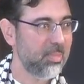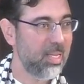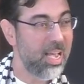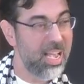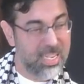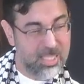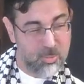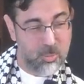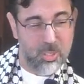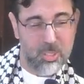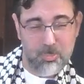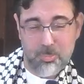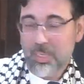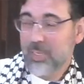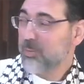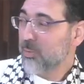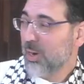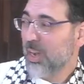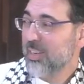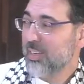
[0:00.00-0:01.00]
As we
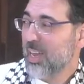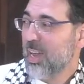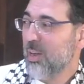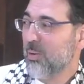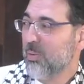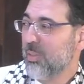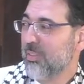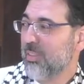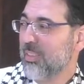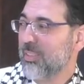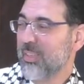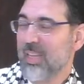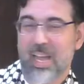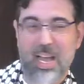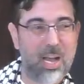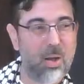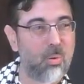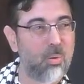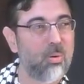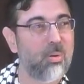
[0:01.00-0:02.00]
speak right now, in this
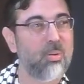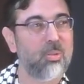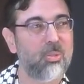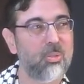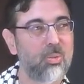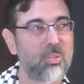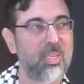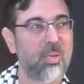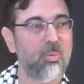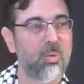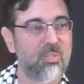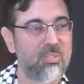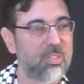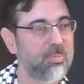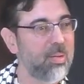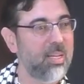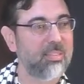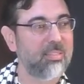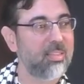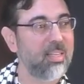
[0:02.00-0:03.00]
hour or two that we've
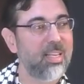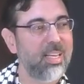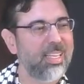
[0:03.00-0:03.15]
spent,